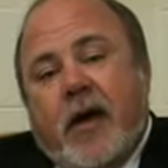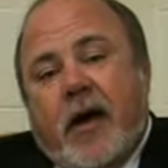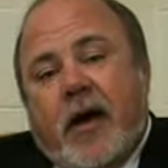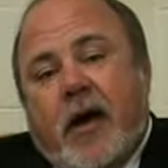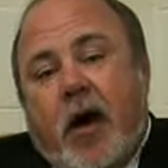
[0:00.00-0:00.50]

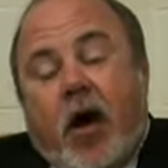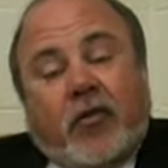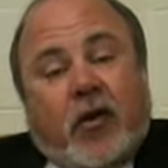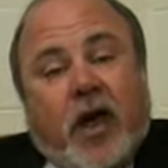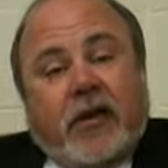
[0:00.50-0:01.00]

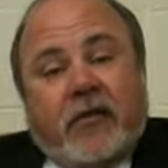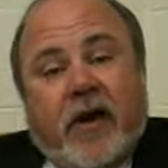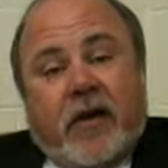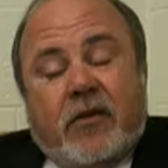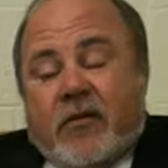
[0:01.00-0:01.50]
Also like to
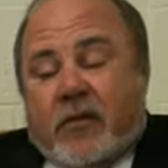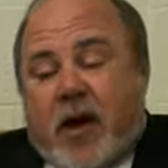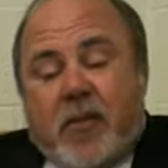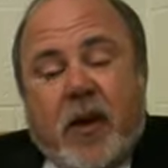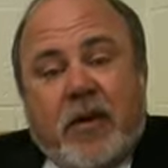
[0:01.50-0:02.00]
invite you some
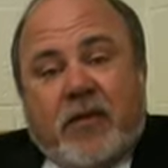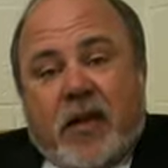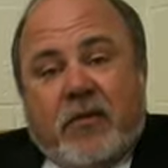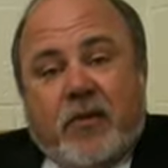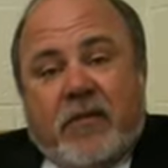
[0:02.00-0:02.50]
upcoming
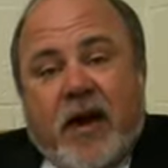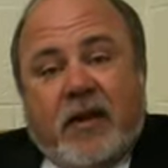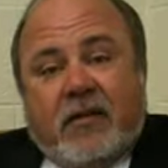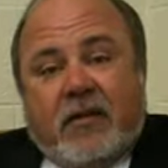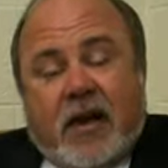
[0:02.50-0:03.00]
things we've
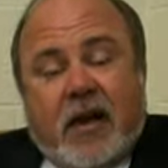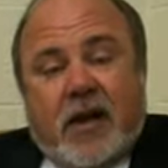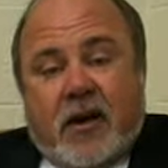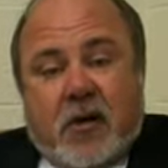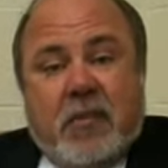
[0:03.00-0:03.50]
got
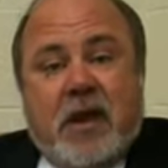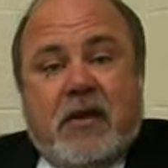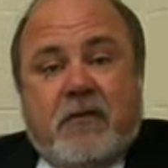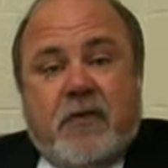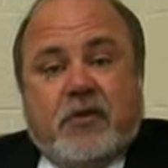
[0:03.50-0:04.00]
in our
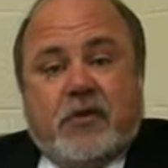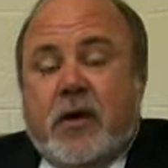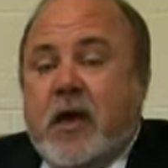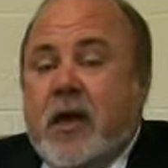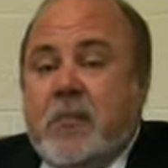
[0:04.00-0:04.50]
immediate
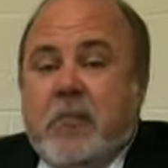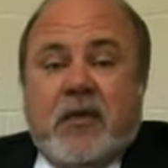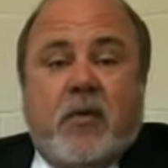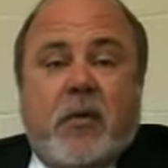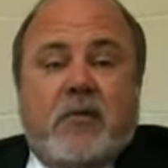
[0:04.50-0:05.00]
future.
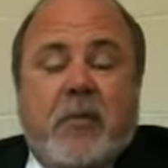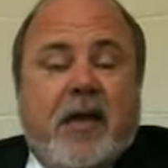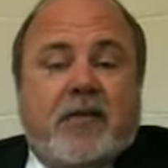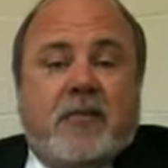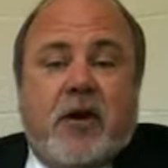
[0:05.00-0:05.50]
Men's and women's
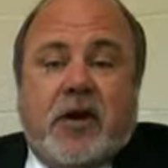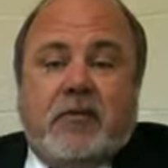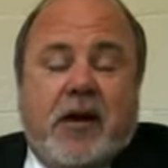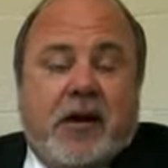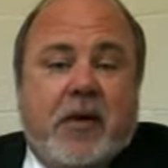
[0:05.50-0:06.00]
basketball
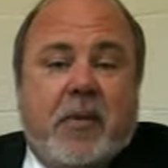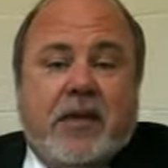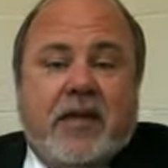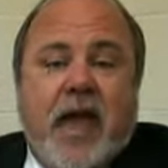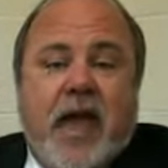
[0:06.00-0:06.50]
getting ready to go
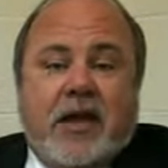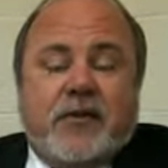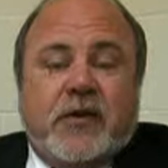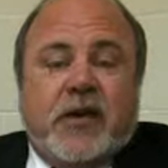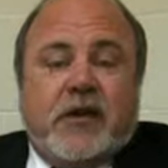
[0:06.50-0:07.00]
back to
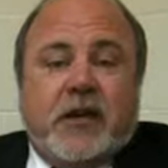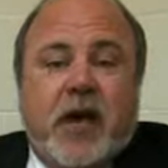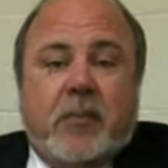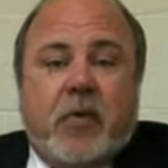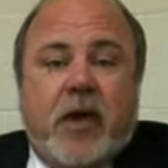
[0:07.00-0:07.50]
Asheville here in a
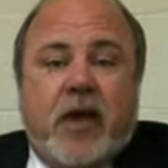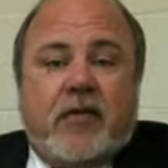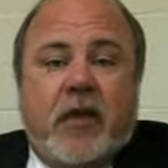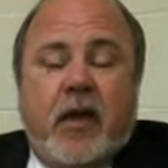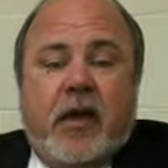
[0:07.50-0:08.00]
couple
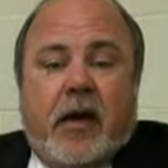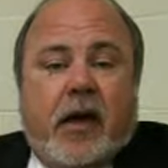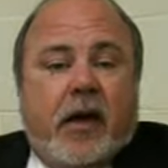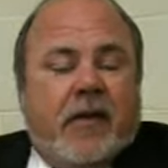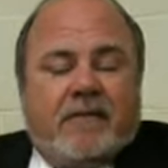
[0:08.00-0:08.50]
weeks.
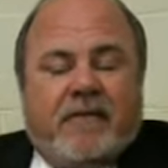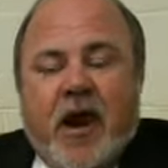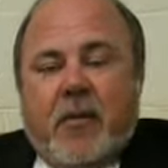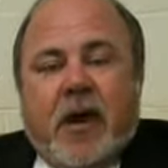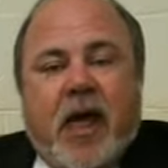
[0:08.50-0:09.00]
The
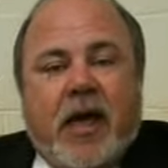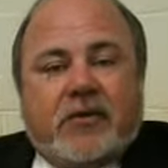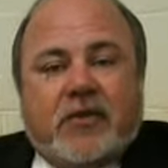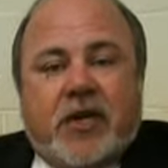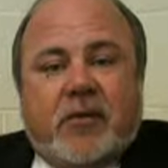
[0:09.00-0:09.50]
environment
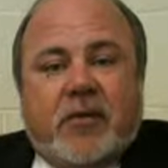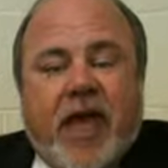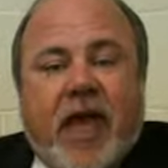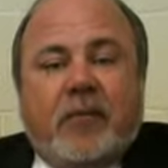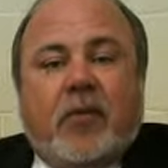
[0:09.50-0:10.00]
last year was
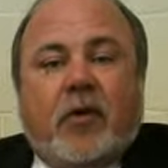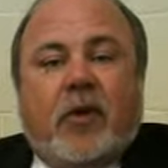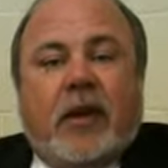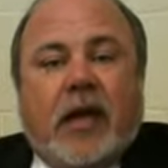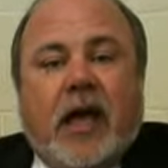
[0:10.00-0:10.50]

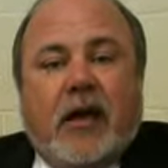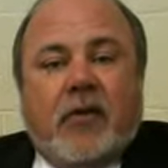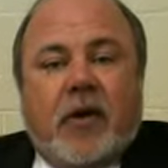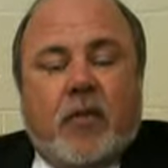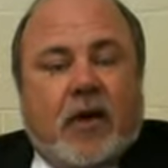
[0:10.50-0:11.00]
absolutely
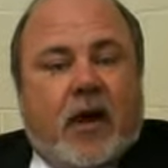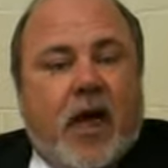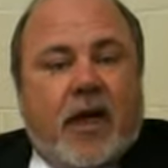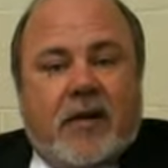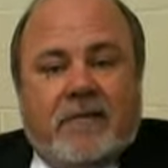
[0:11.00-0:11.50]
electric. Would
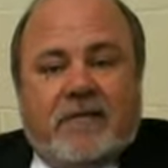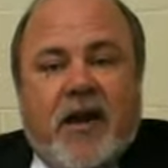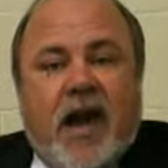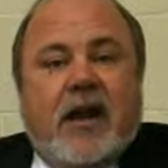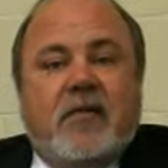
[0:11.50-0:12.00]
like to
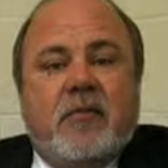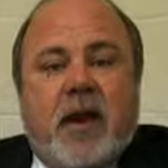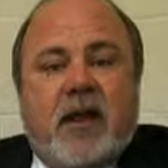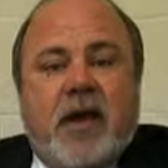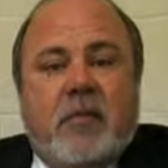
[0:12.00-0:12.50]
invite
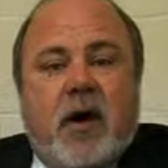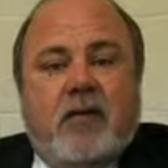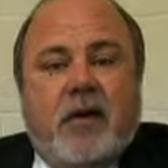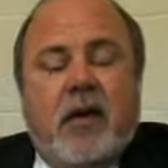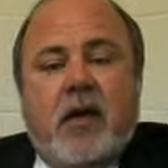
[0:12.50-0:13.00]
everybody to come over.